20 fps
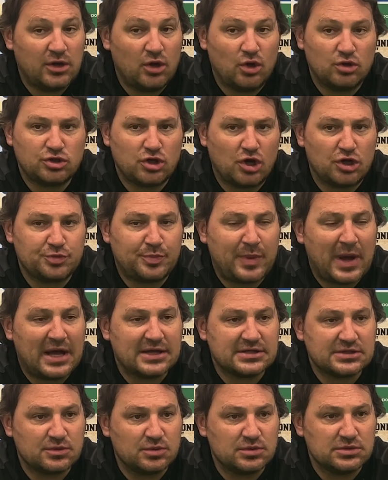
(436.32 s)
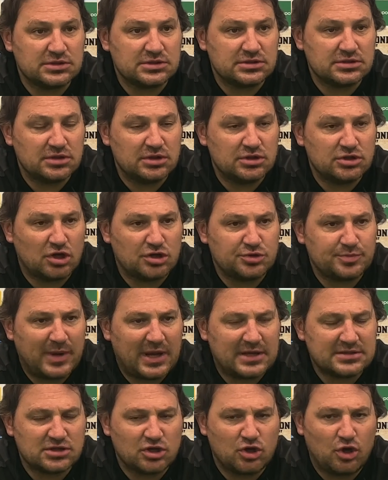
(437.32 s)
no. Josh Pask was Josh
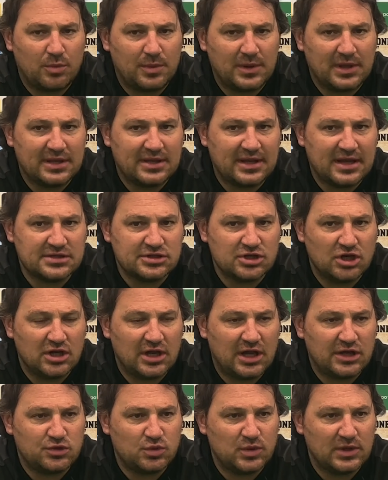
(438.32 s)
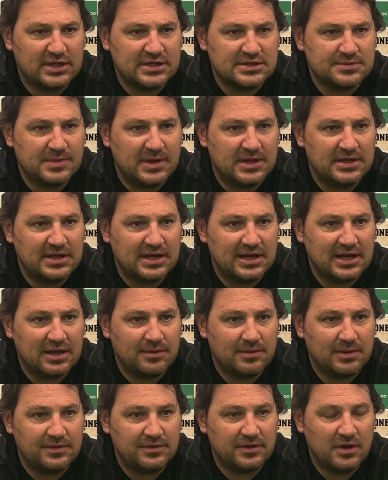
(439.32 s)
Pask a couple of days earlier tweaked his medial
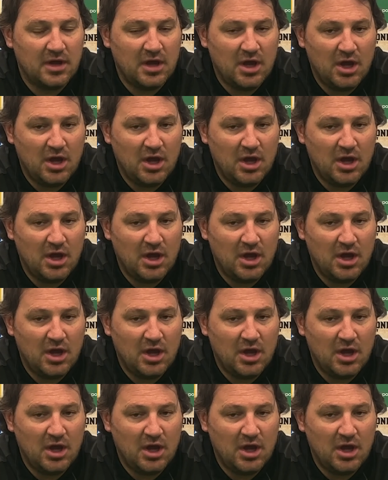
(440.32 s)
ligament,